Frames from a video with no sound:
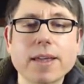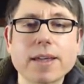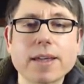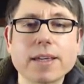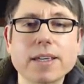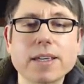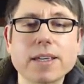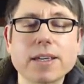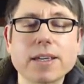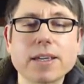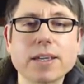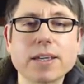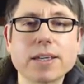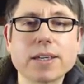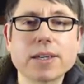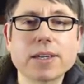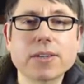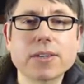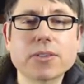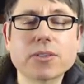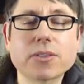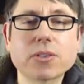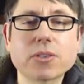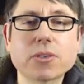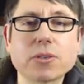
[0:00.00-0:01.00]
is
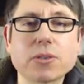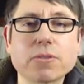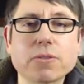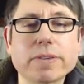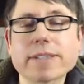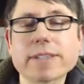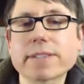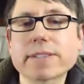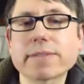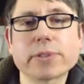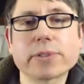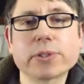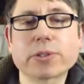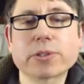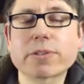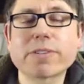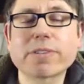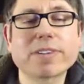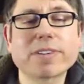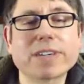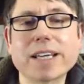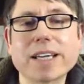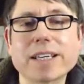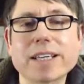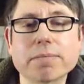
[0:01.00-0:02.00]
to first of all
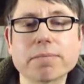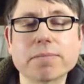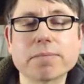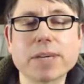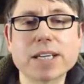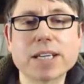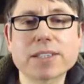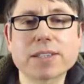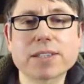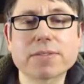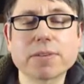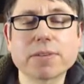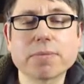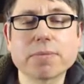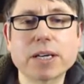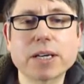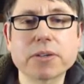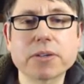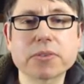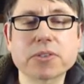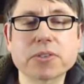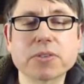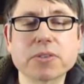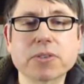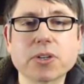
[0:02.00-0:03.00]
create massive
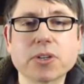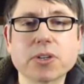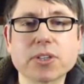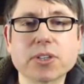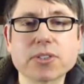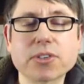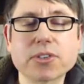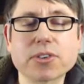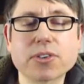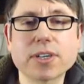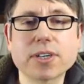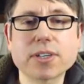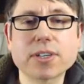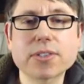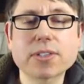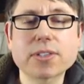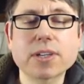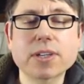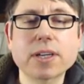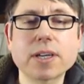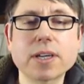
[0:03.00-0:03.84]
amounts of contrast,